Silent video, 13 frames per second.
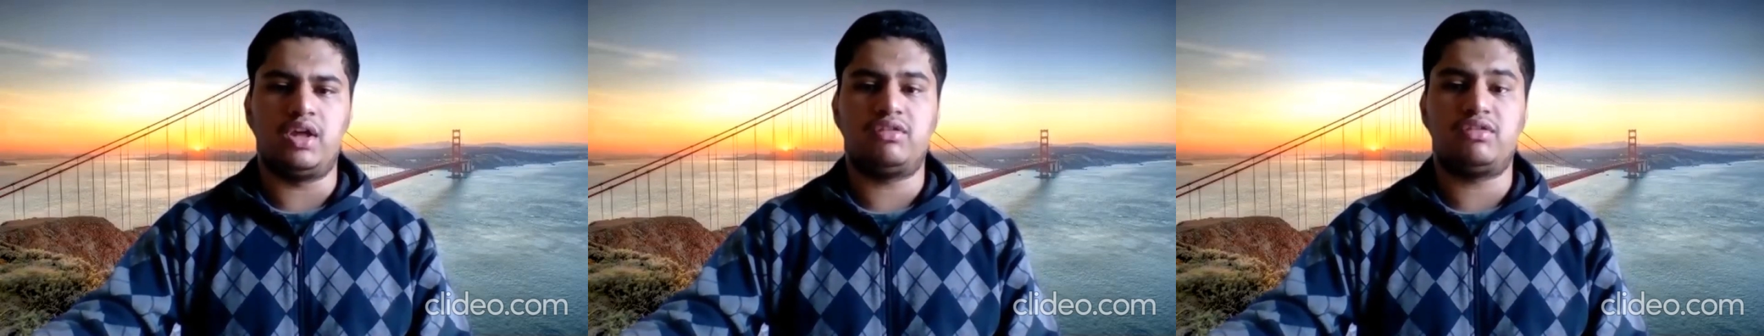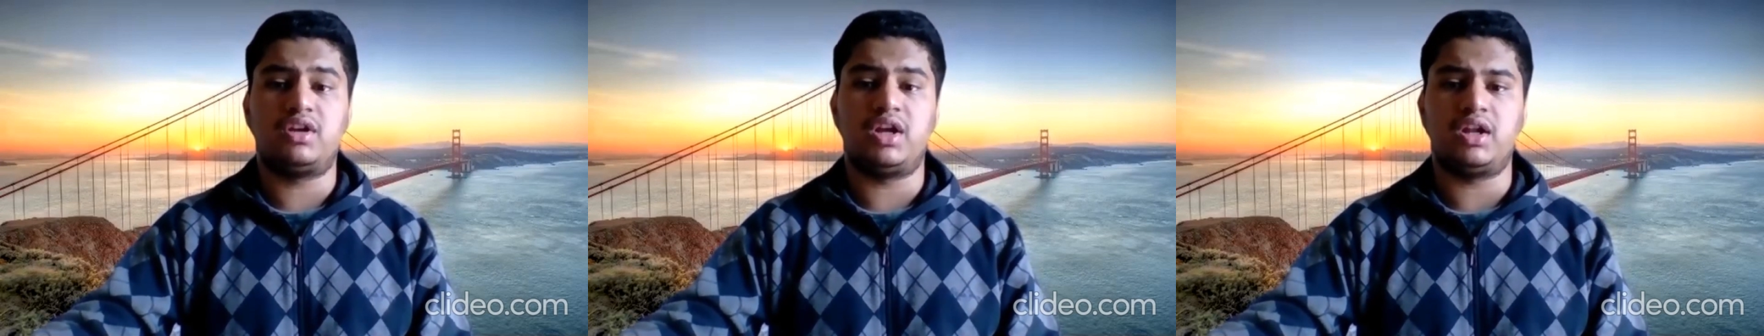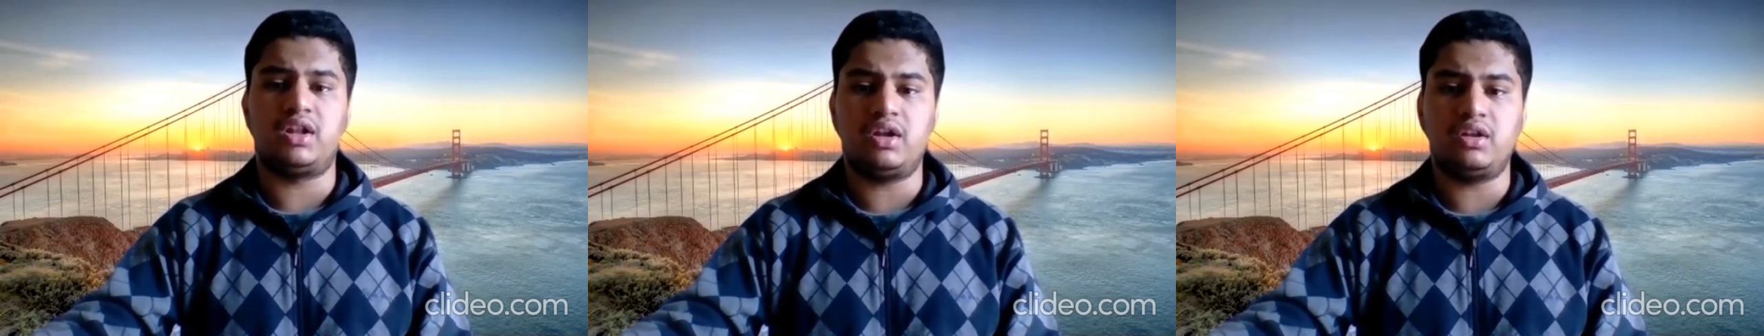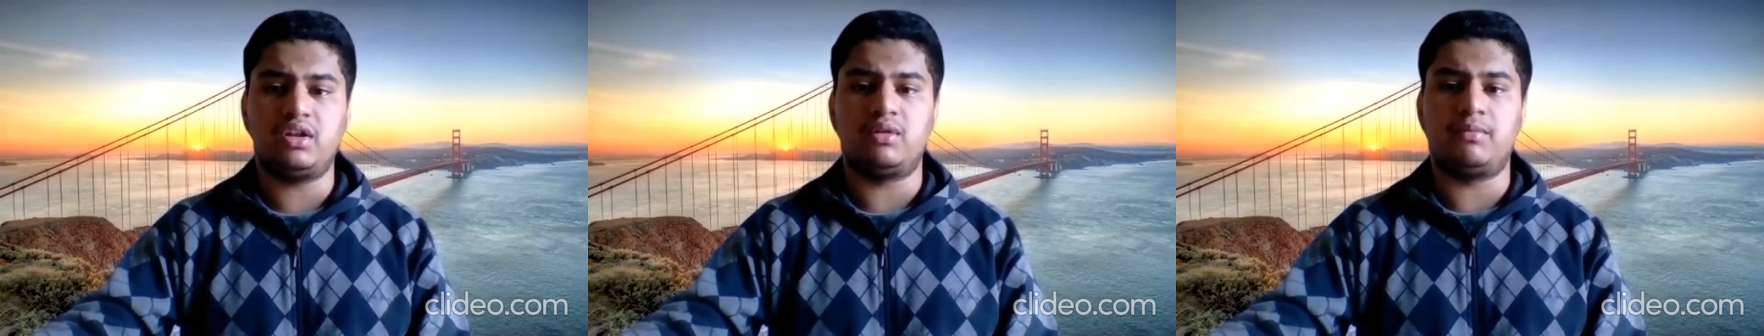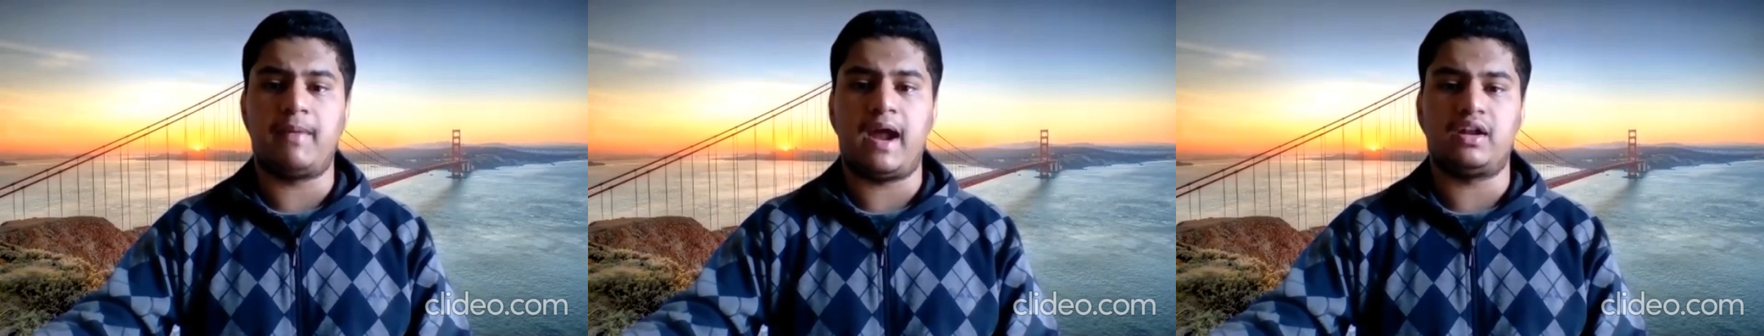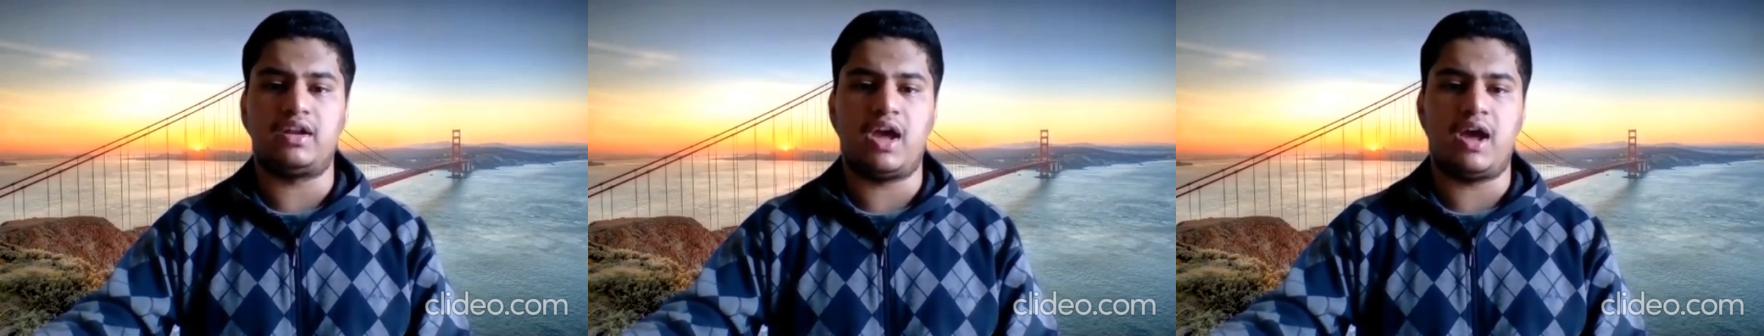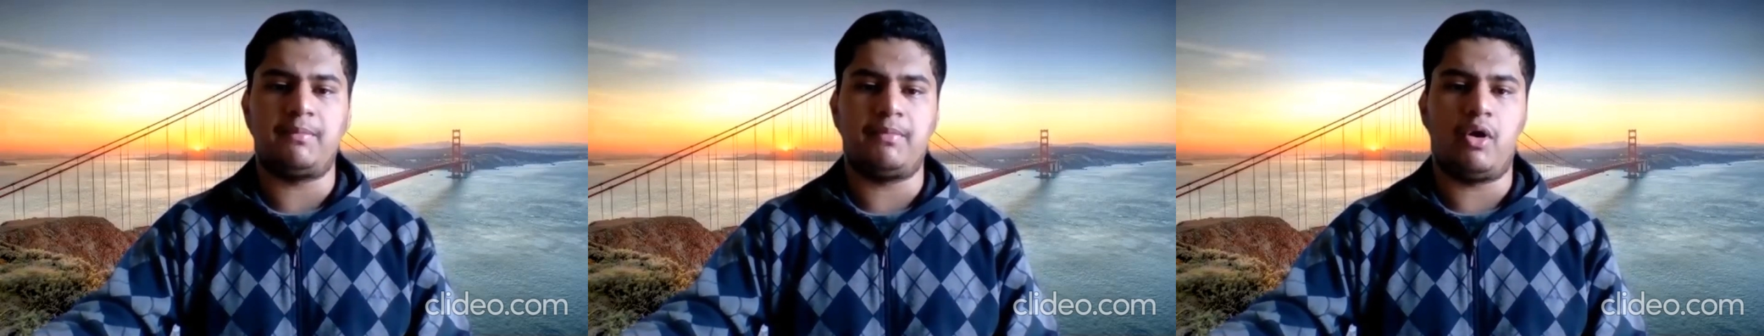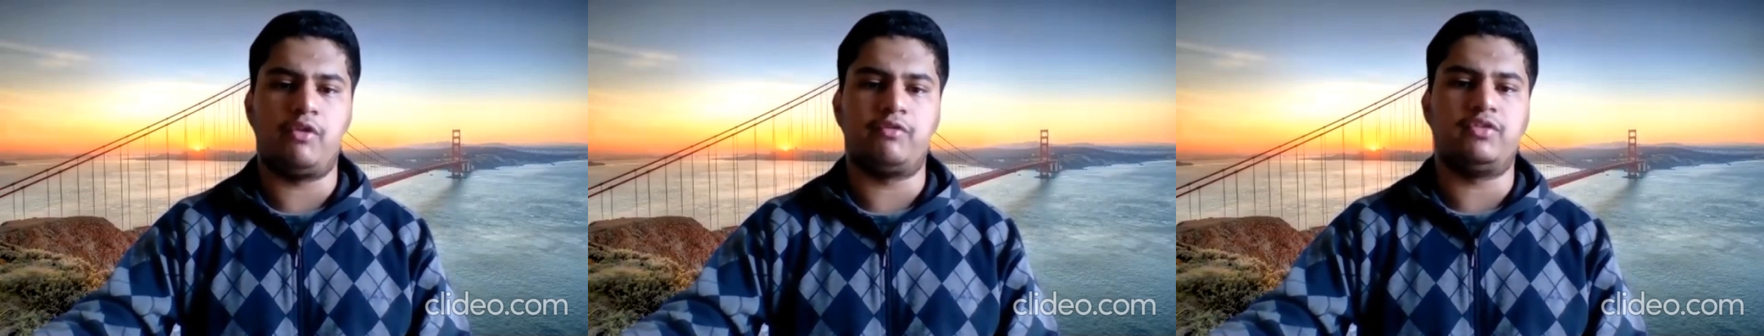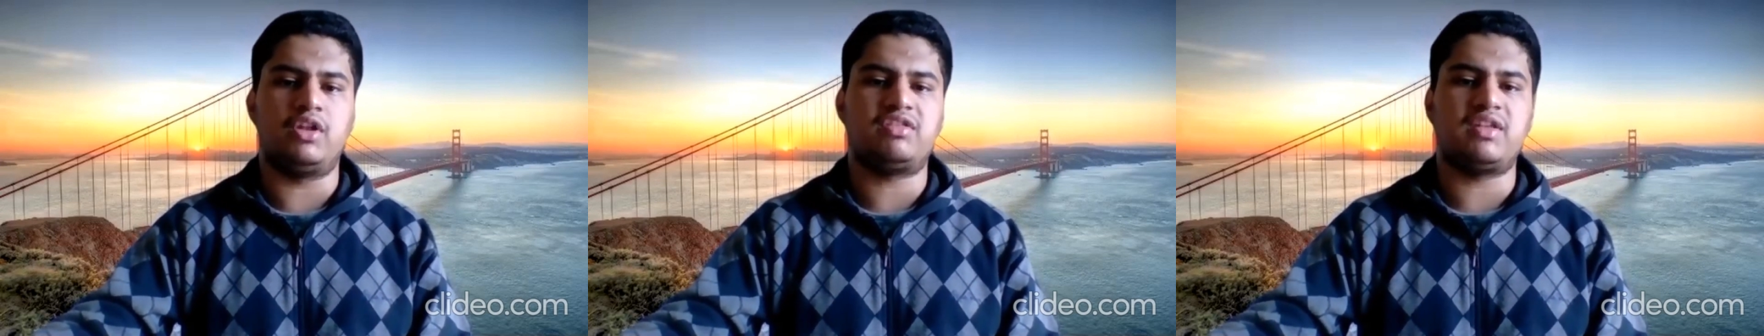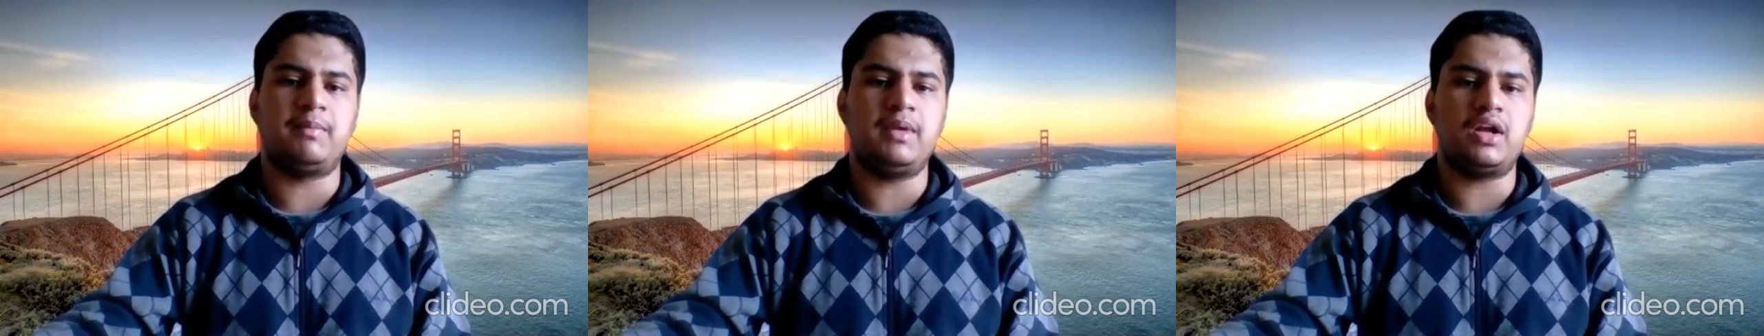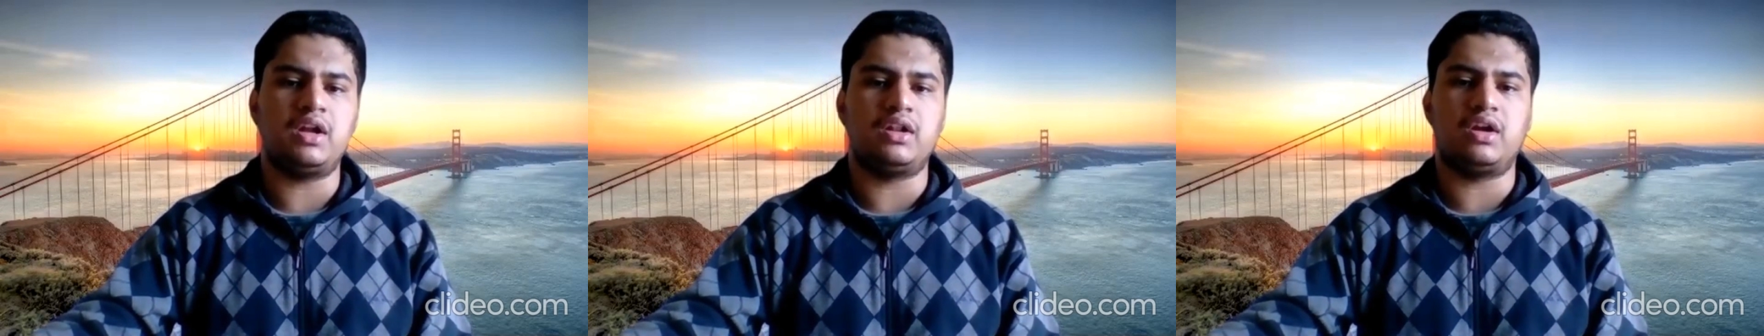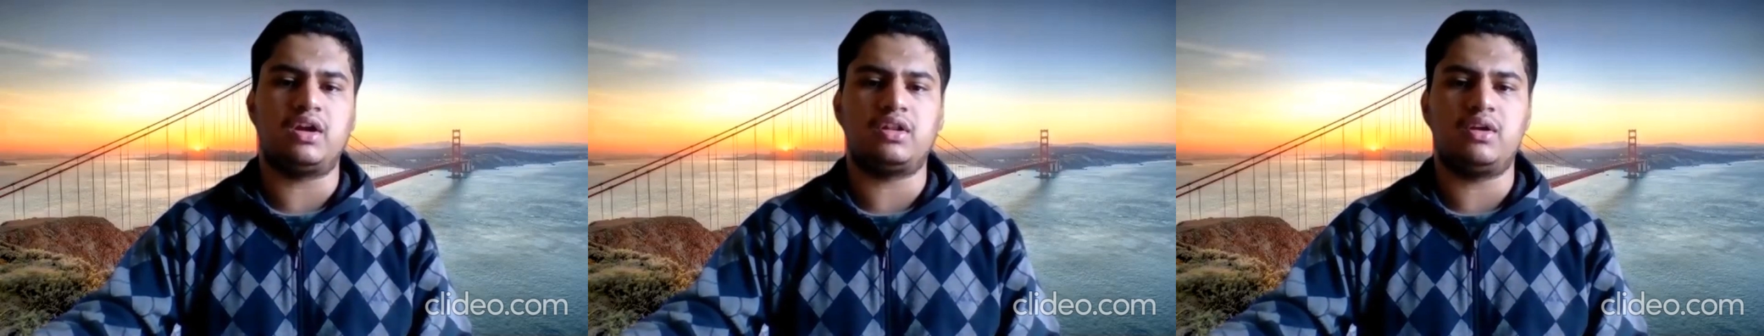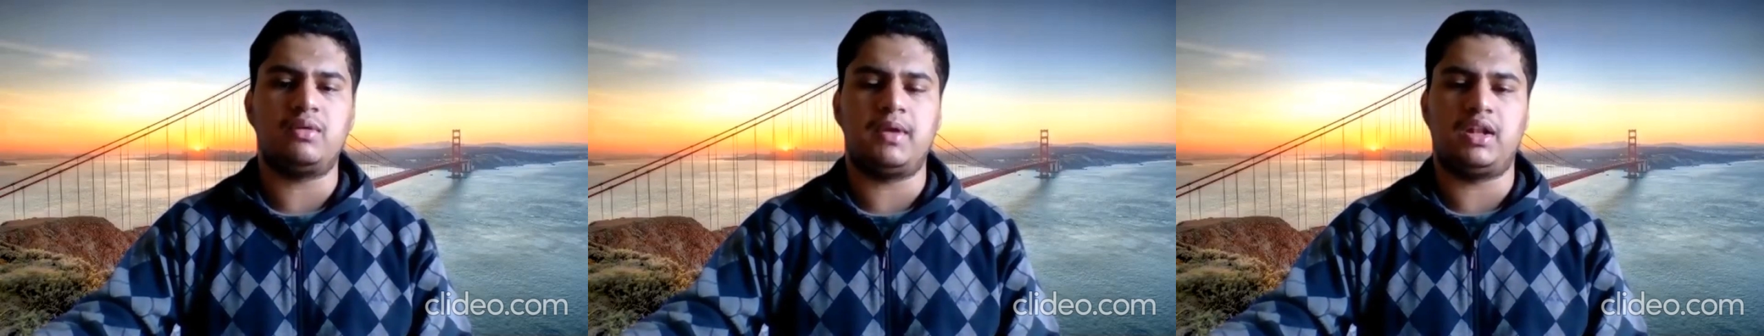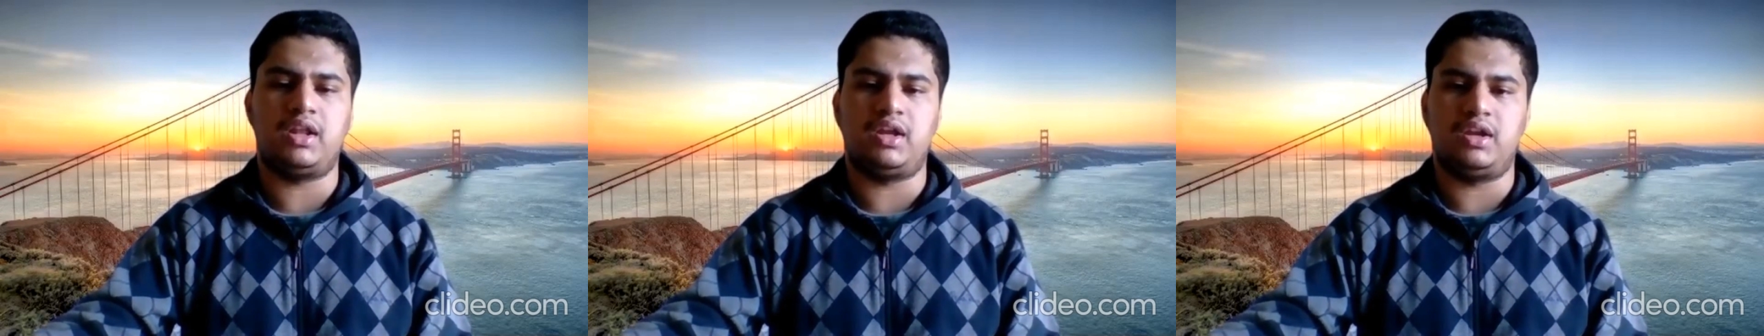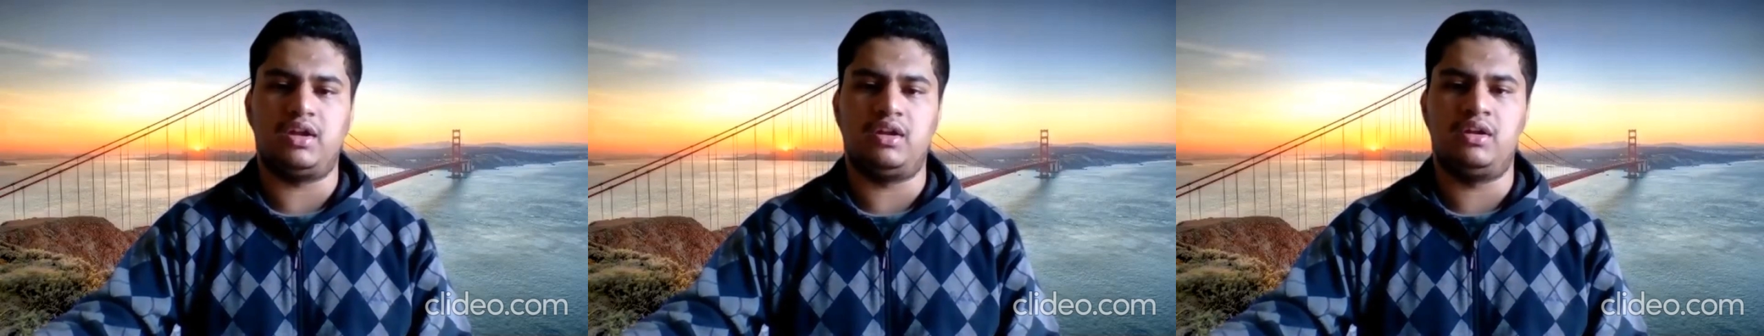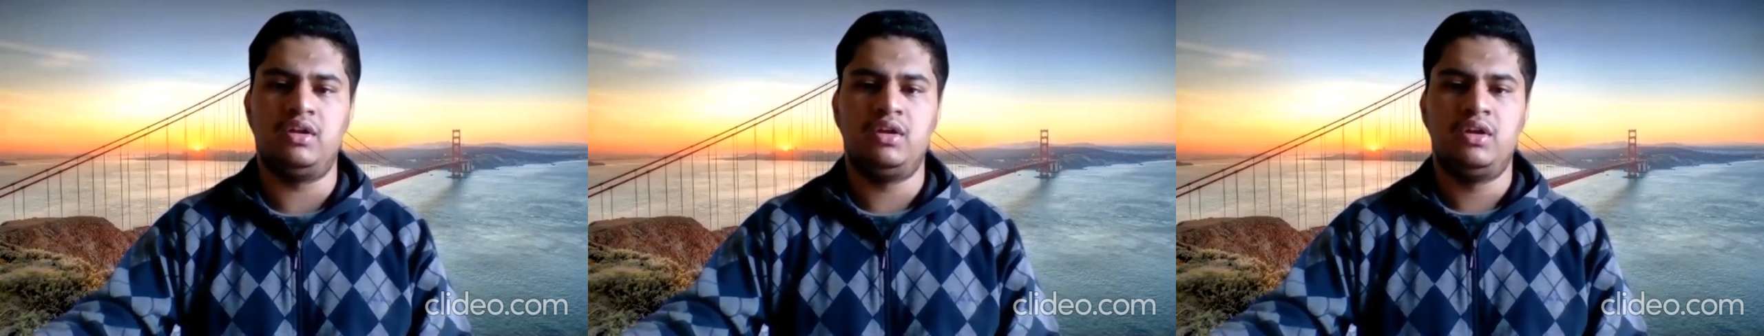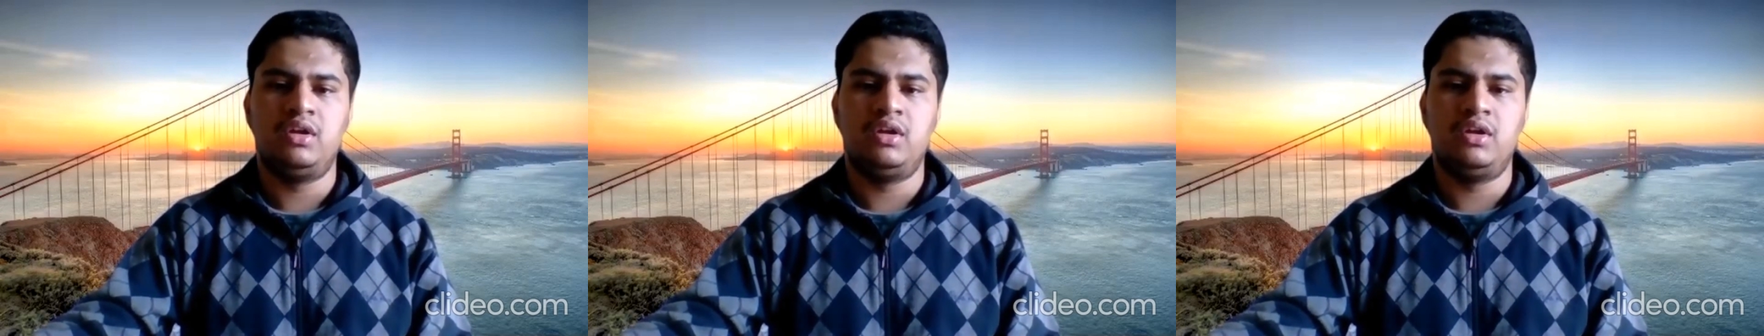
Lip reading: is greater the band gap of the semiconductor material,